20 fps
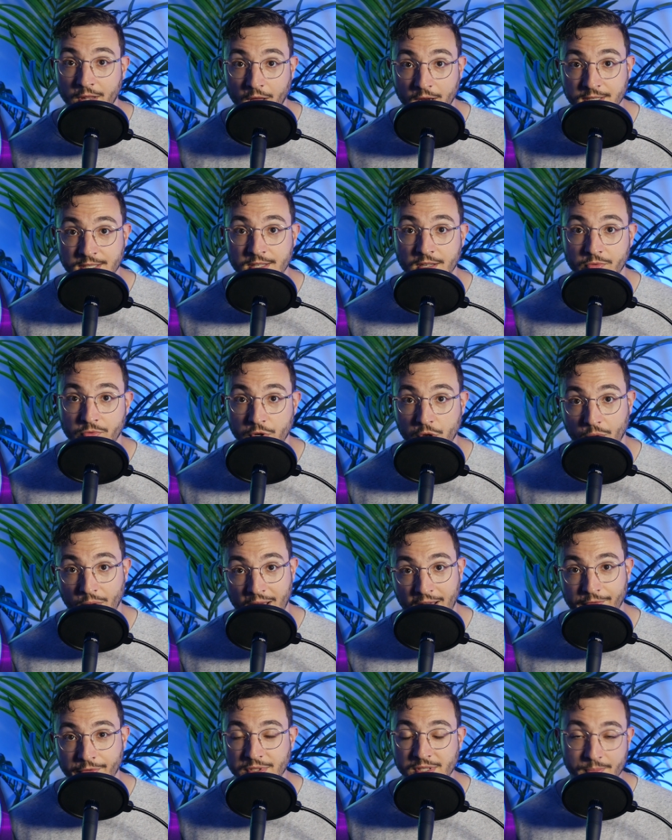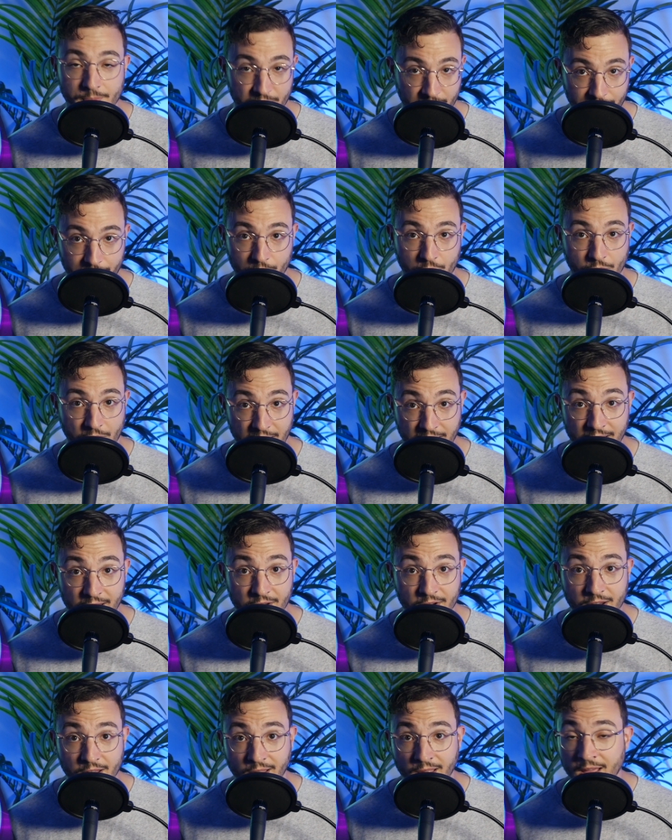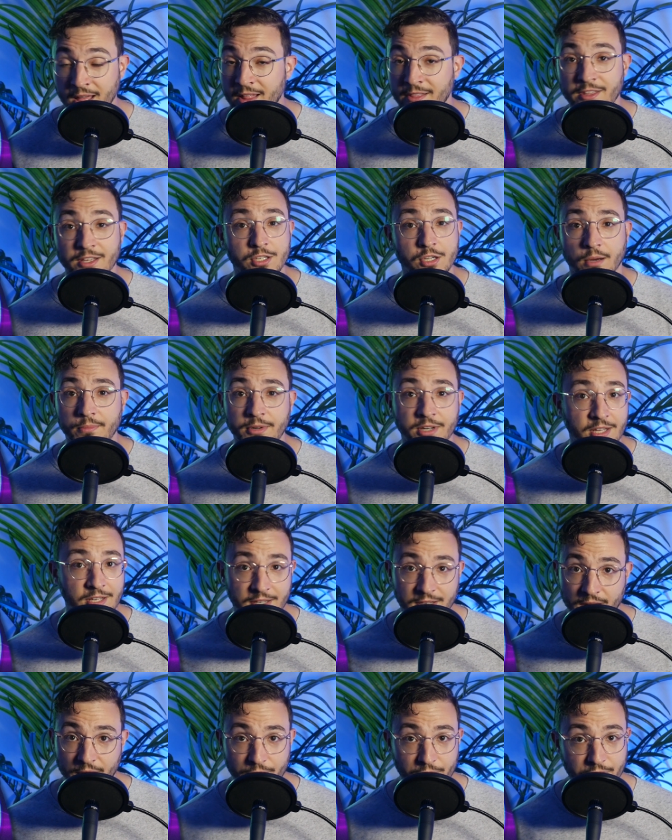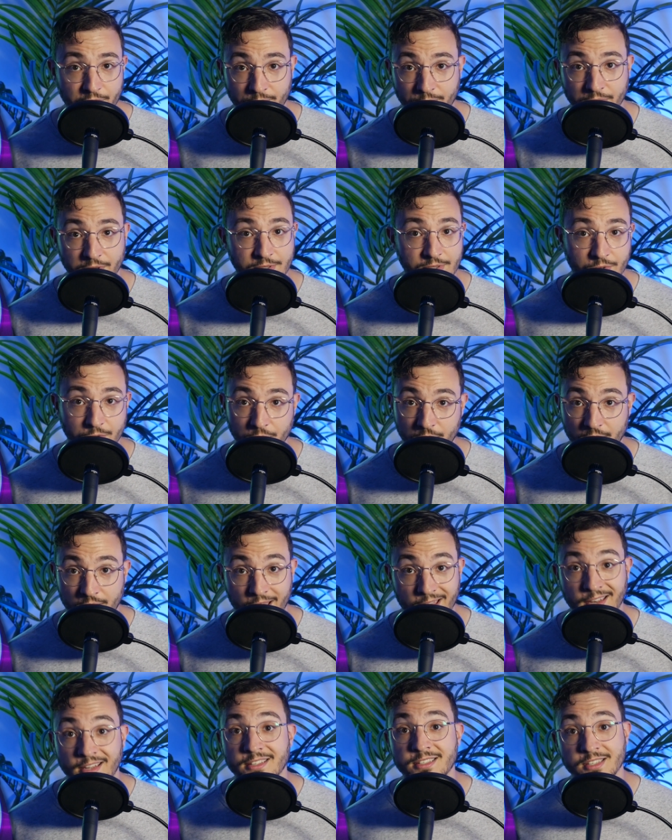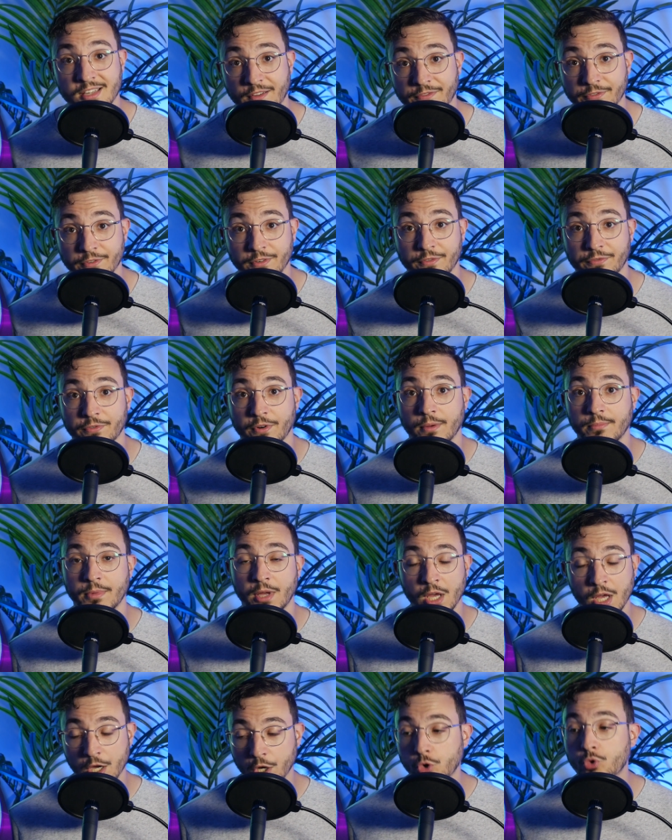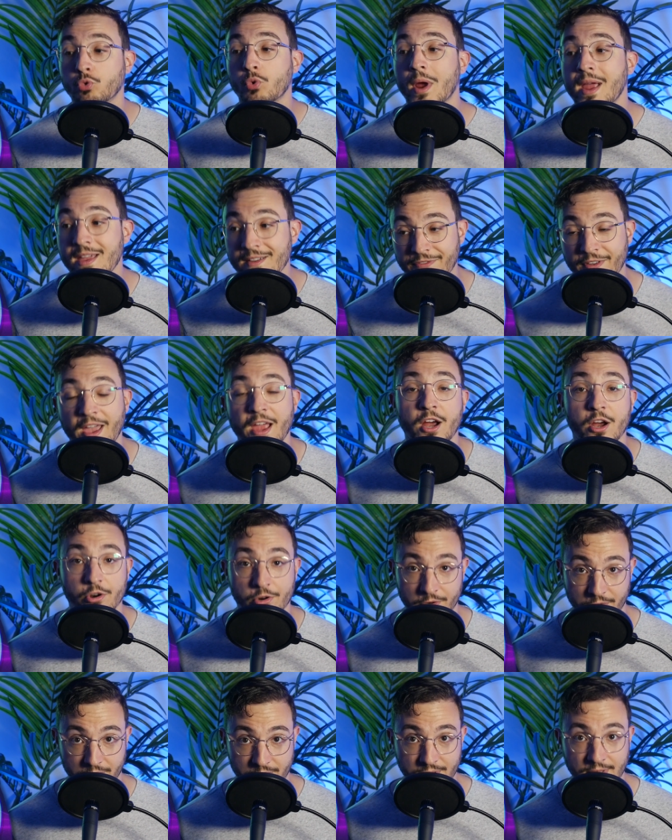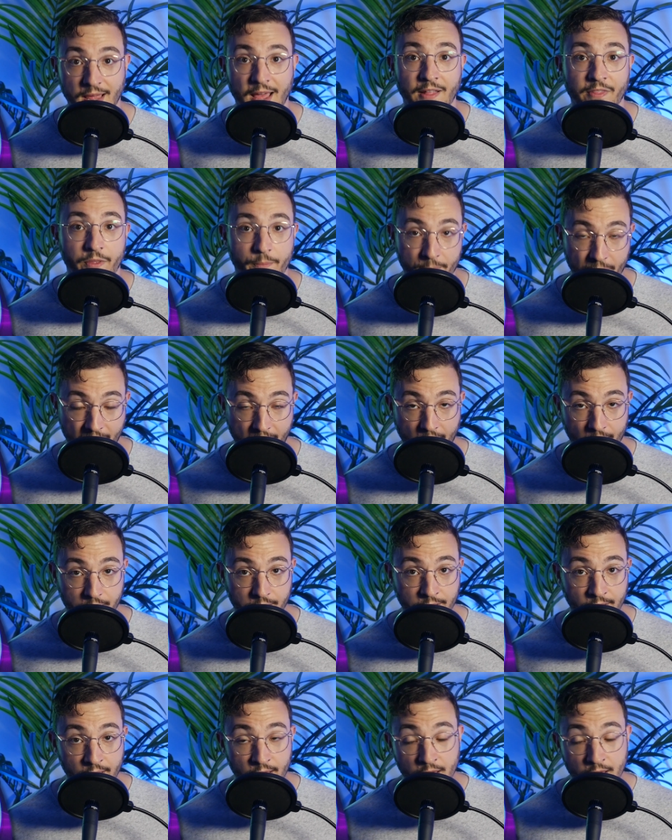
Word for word: loss to Rio Ave was a bit of a red herring. They dominated everything but the scoreline and suffered from grave errors at the back.